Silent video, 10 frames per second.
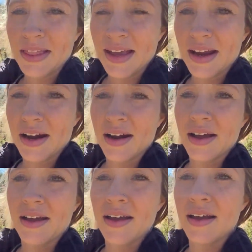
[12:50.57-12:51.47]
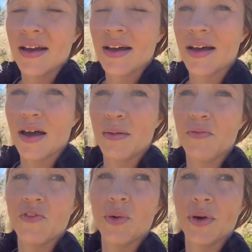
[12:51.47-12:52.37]
there.
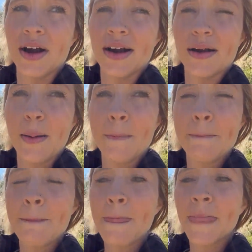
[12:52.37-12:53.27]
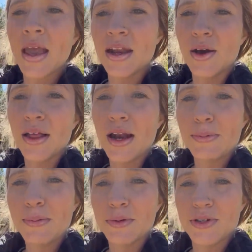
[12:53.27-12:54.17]
I know a lot of
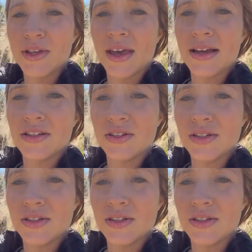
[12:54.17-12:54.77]
people do that